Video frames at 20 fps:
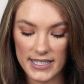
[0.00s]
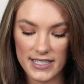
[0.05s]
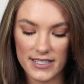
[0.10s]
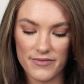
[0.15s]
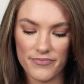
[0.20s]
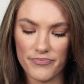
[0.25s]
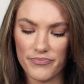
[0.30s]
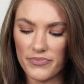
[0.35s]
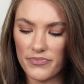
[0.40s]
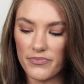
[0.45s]
It's
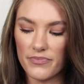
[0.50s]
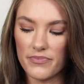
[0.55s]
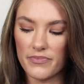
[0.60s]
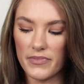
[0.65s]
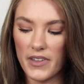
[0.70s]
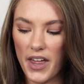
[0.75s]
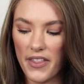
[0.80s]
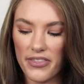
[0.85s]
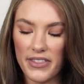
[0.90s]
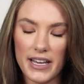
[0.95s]

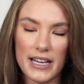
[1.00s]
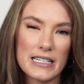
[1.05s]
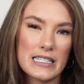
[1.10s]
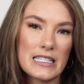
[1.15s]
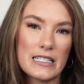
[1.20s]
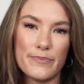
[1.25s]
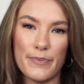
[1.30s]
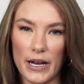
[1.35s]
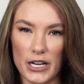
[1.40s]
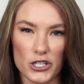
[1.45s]
nothing
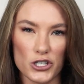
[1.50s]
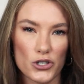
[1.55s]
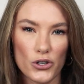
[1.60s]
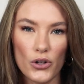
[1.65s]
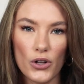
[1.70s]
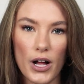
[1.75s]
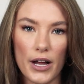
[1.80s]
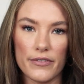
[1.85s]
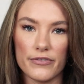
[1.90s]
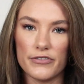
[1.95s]

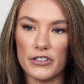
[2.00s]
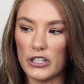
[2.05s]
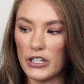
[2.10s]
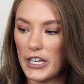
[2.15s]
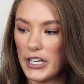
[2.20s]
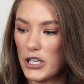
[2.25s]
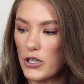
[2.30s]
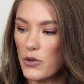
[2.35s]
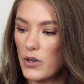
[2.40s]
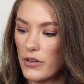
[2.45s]
special. I feel
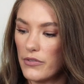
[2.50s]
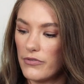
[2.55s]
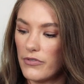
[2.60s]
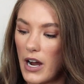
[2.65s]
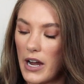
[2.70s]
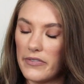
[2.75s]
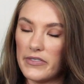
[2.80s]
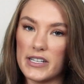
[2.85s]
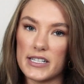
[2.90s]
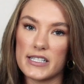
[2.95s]
like you could
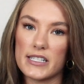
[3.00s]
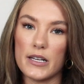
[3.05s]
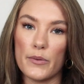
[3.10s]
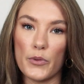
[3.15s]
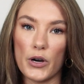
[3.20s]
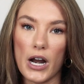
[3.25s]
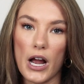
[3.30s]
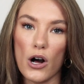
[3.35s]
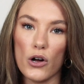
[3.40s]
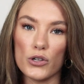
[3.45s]
find this
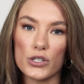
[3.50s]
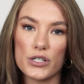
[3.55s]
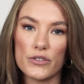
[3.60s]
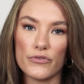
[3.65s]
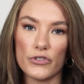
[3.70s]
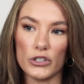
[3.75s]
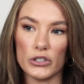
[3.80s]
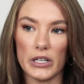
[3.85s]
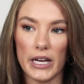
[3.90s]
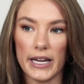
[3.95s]
somewhere else
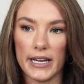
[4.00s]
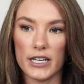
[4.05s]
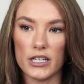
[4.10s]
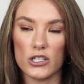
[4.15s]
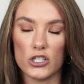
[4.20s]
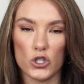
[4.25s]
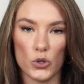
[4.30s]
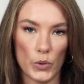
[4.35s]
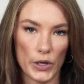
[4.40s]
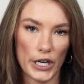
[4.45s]
for
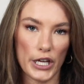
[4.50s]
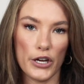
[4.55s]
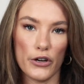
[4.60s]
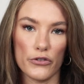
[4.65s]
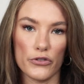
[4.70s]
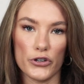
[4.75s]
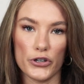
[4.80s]
like $20 or